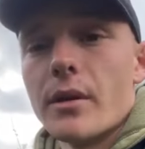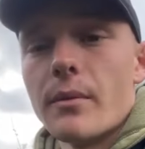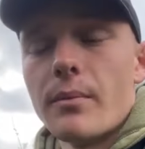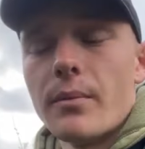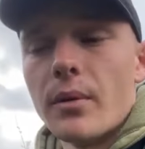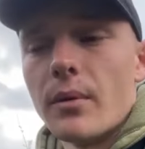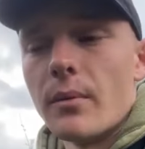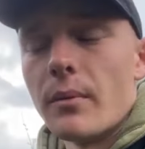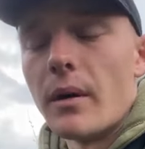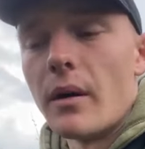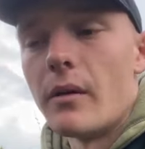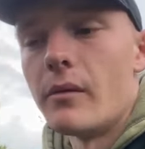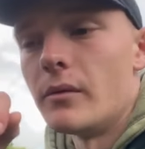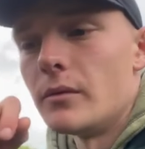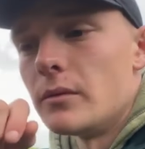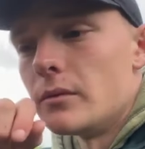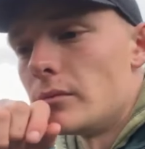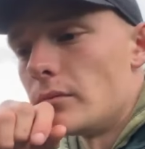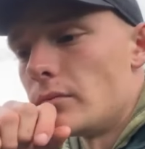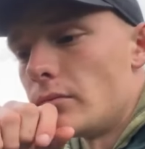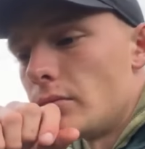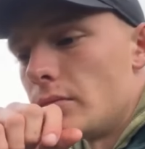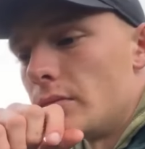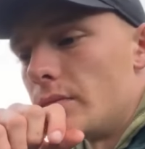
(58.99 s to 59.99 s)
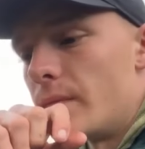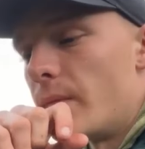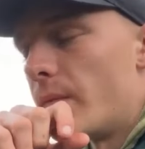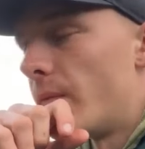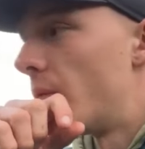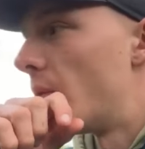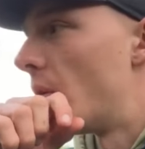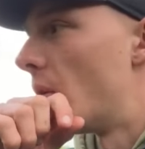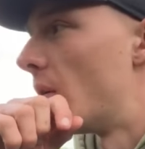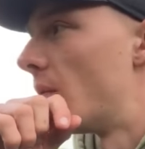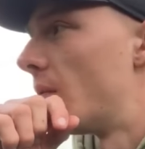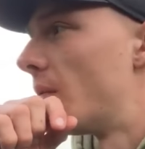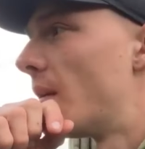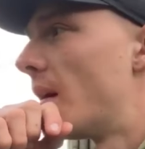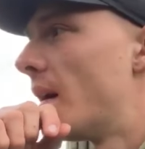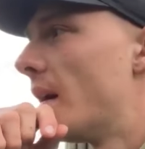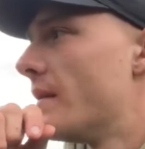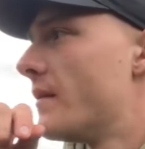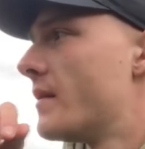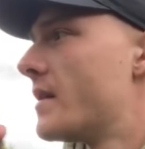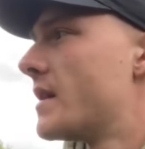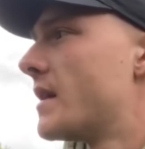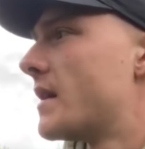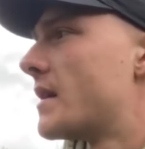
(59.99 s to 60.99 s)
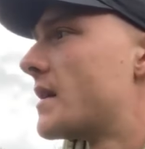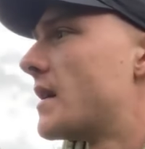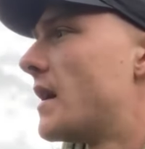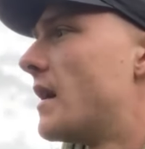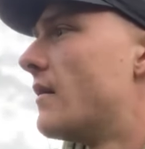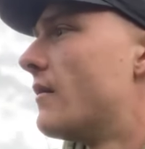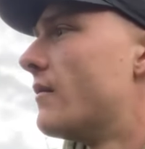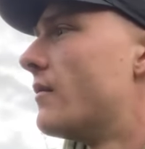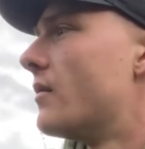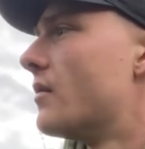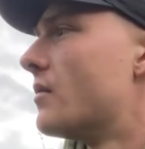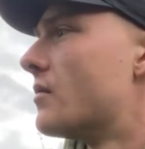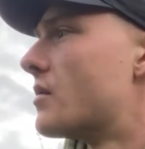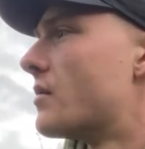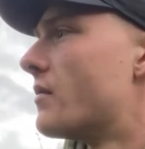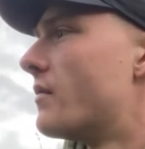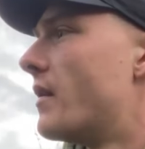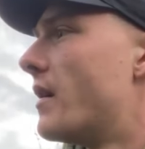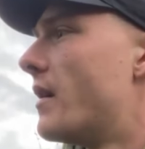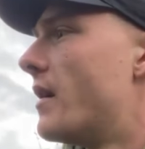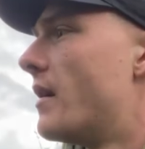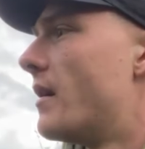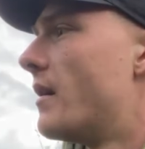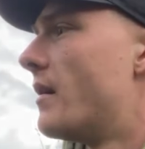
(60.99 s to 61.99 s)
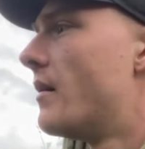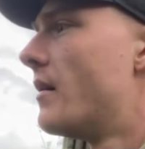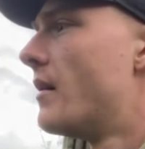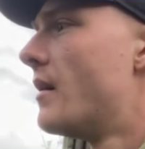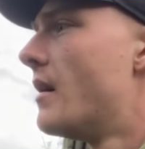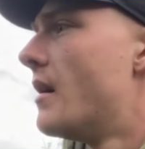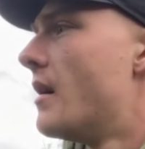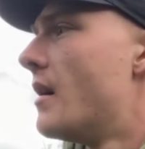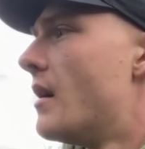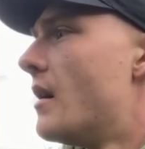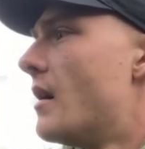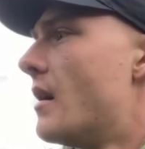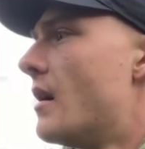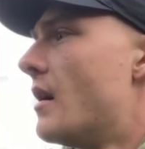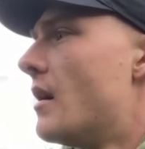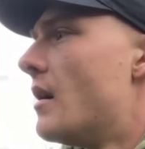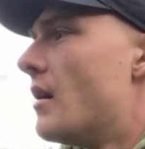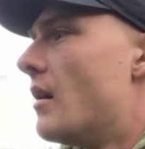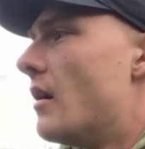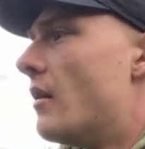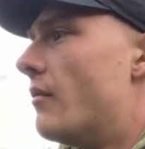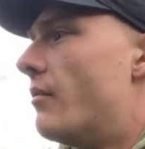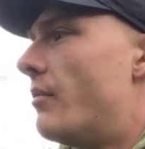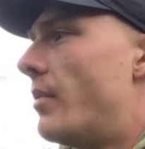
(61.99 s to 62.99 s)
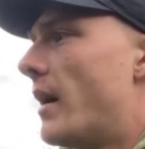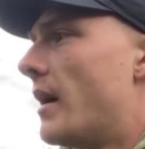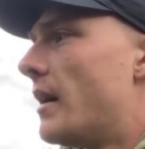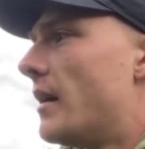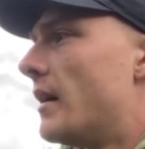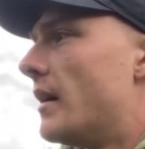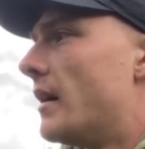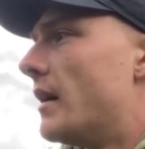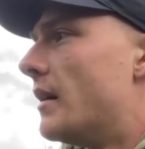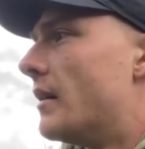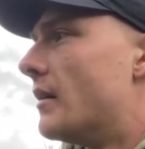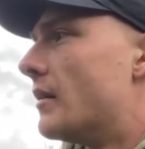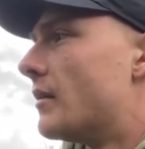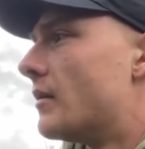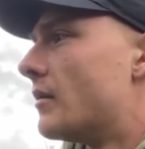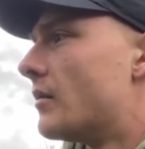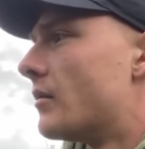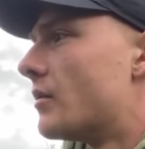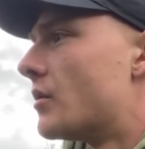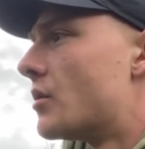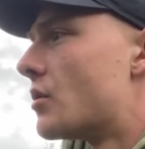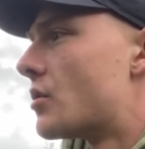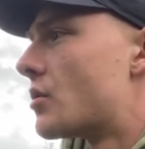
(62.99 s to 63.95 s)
I put about four, five, six handfuls of uh, of pellet in, which are